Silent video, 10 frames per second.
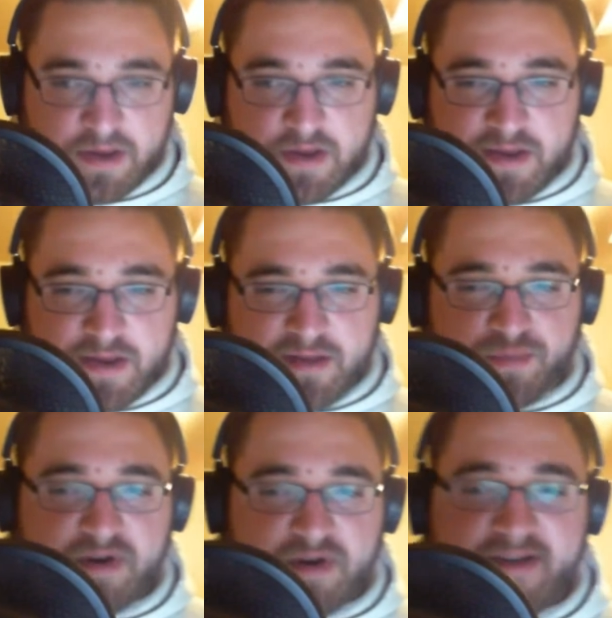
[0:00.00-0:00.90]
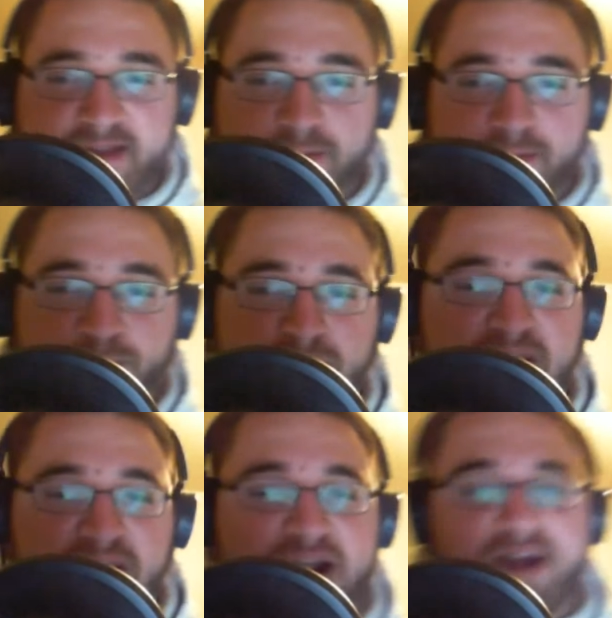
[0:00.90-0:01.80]
The Priv had I
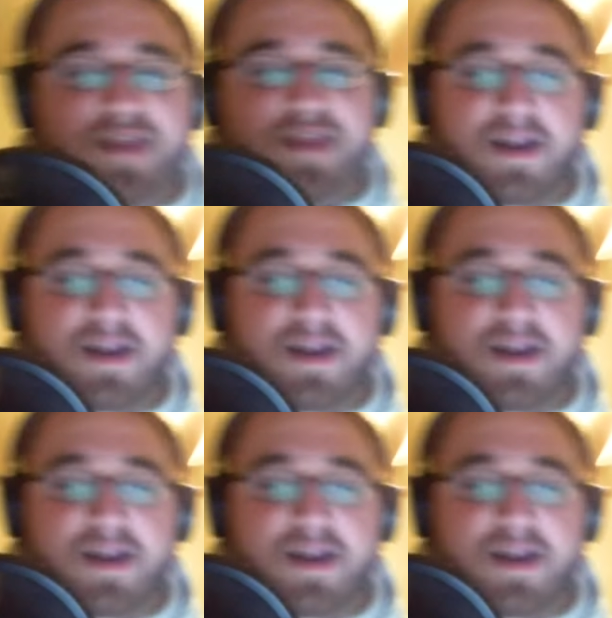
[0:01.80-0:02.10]
think